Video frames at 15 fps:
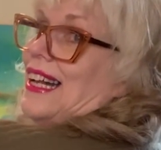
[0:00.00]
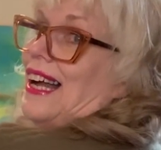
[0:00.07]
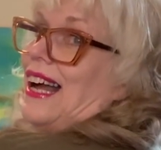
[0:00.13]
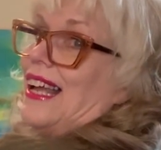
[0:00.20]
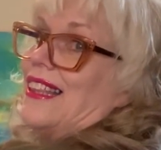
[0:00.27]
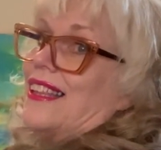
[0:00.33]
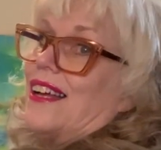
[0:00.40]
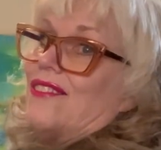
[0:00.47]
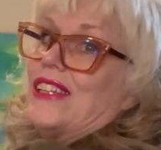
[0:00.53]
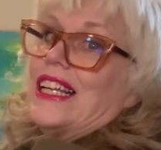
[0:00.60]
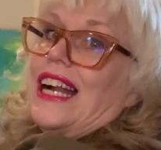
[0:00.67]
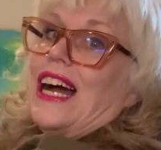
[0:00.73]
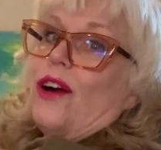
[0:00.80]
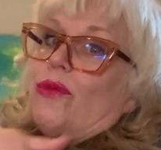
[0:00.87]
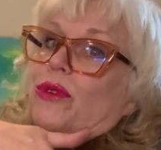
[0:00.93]
I love it,
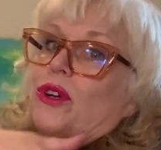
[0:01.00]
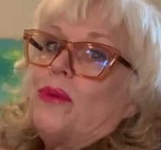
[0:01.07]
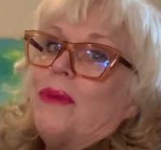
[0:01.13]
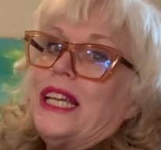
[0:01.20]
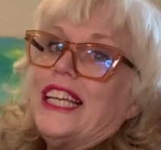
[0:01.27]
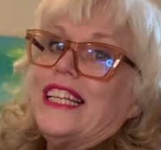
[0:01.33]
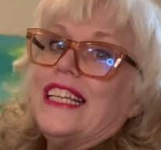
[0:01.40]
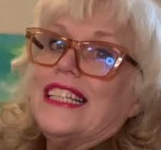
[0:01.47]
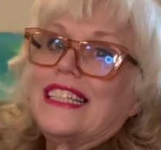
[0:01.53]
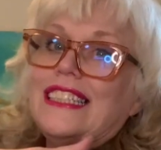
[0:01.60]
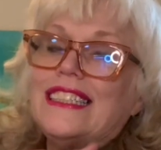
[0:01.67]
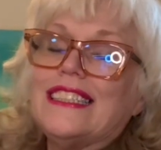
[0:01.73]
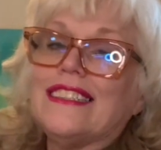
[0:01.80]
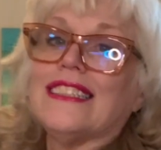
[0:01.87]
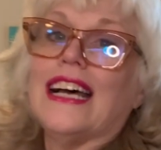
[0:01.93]
how roomy it
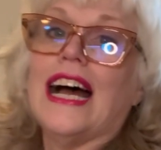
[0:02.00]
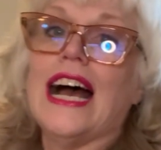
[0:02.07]
is.